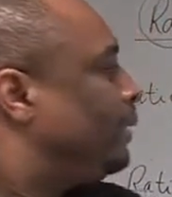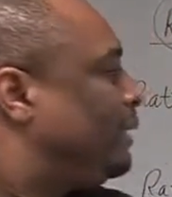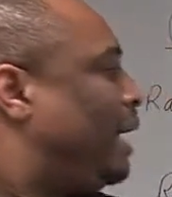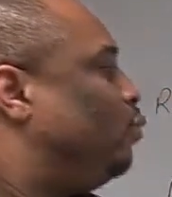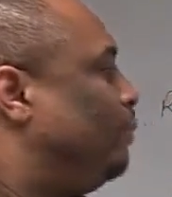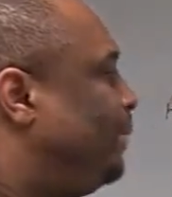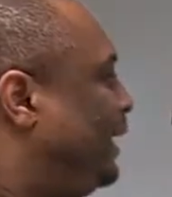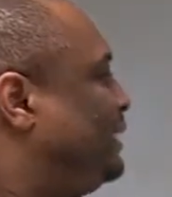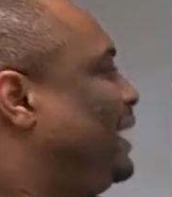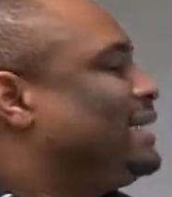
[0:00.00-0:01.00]
that will
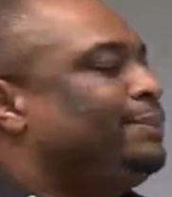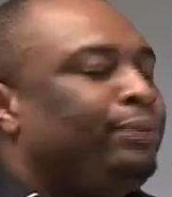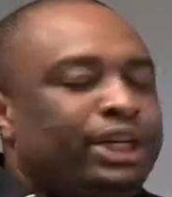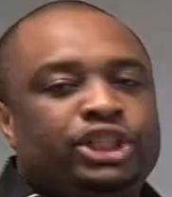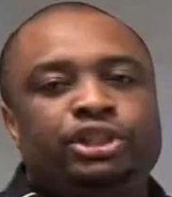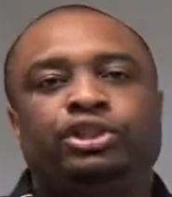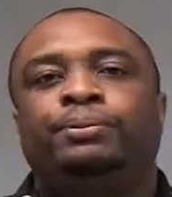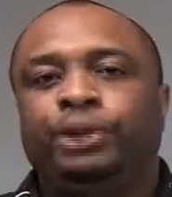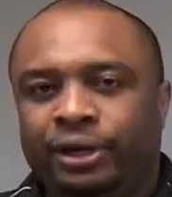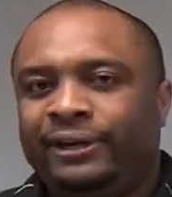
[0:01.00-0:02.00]
make the expression to
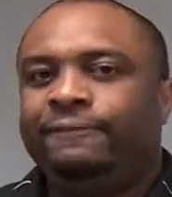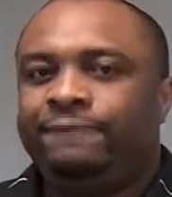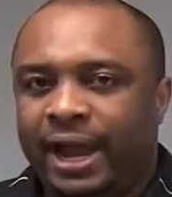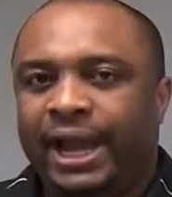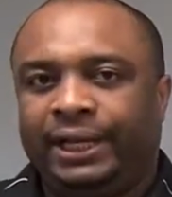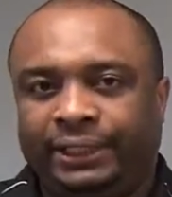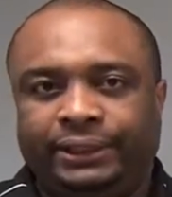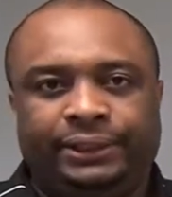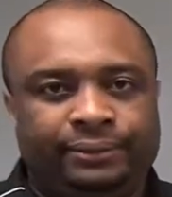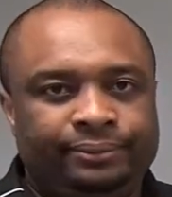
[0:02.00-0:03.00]
be undefined.